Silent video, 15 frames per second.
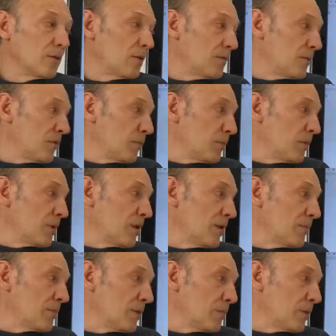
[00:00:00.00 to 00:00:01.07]
And this
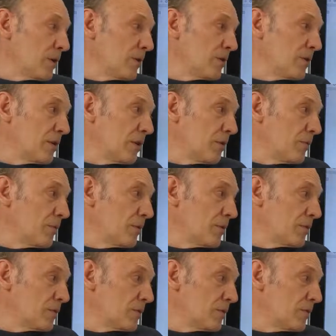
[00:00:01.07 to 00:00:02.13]
becomes apparent now
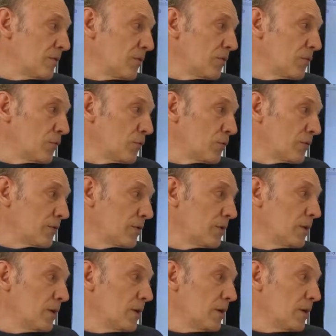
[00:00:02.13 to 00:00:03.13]
that the first